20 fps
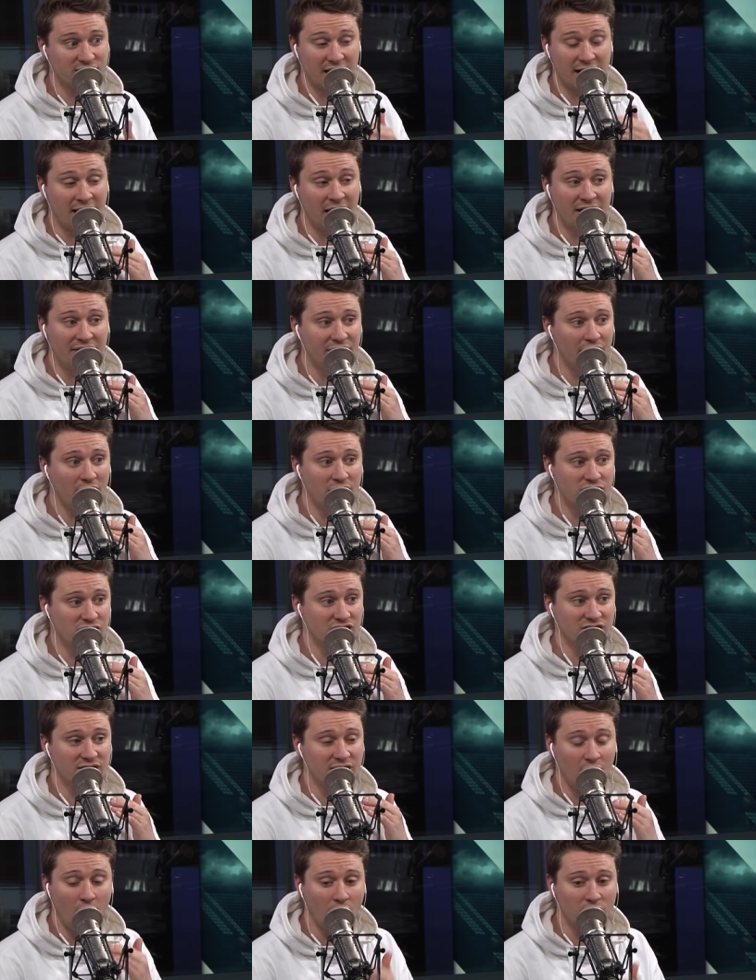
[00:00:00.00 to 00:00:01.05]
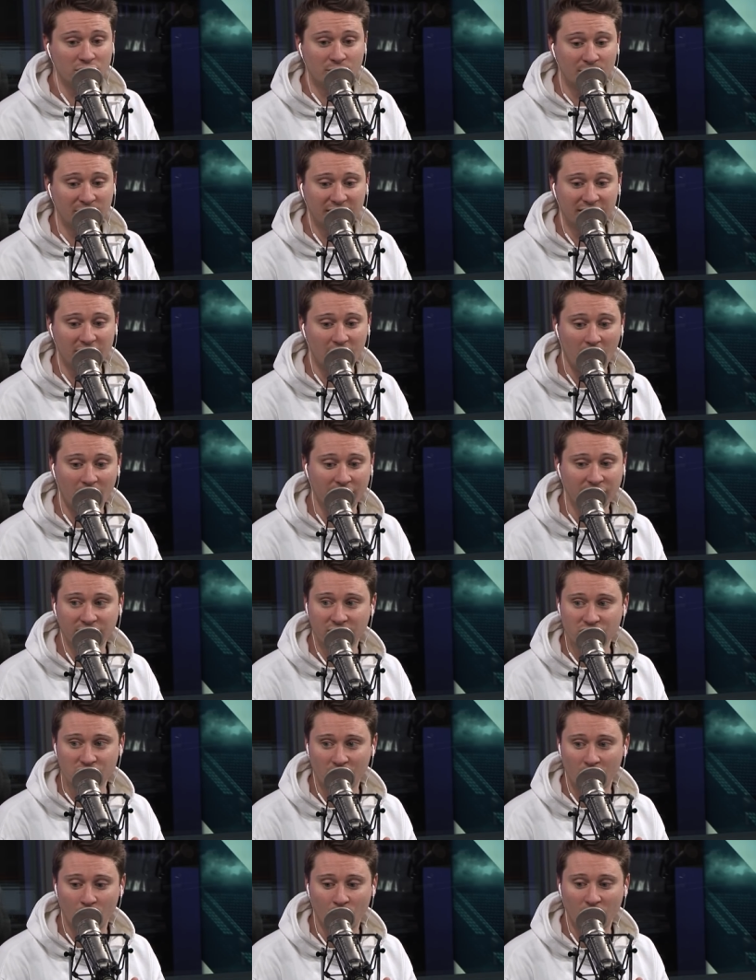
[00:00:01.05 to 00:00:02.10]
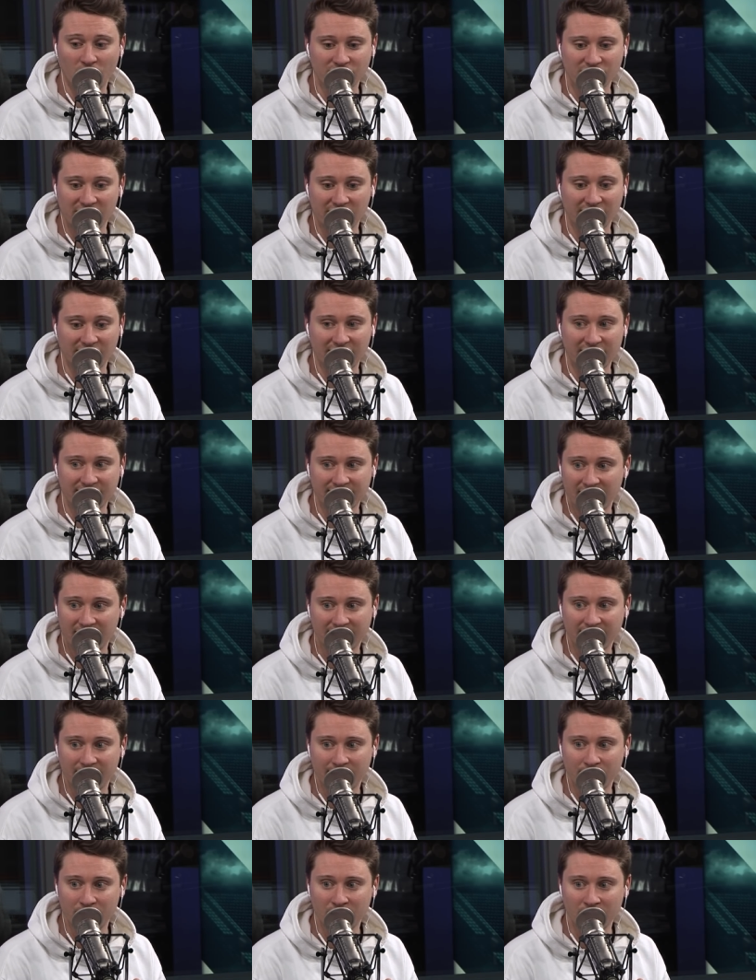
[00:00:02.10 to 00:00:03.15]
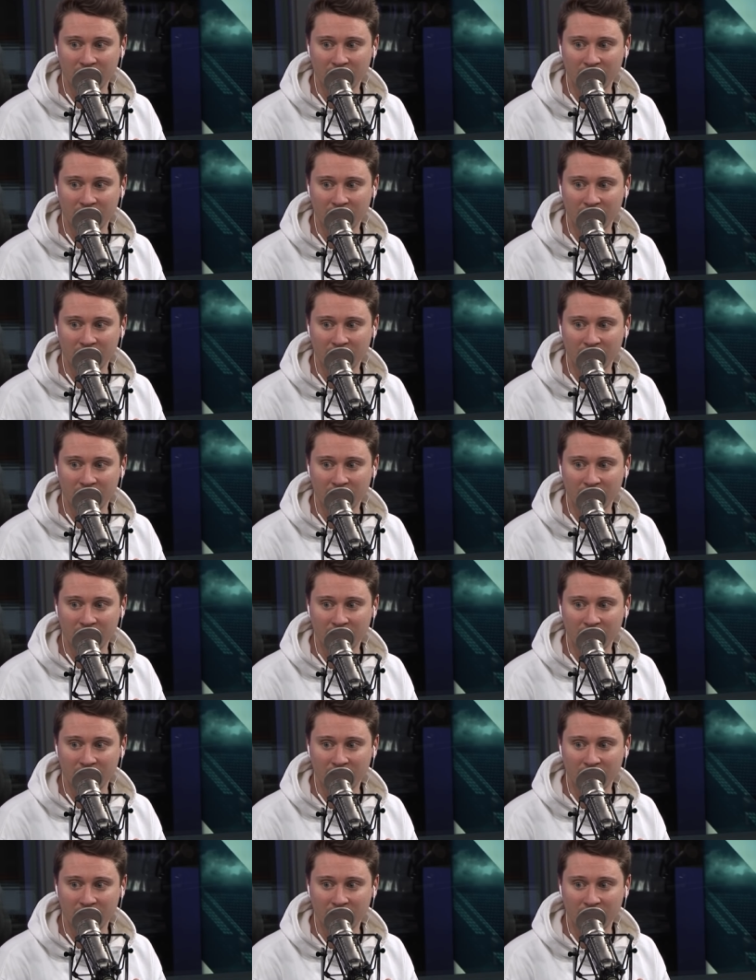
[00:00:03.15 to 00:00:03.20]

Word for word: And I thought just ultimately got into John Wall's head late in that game.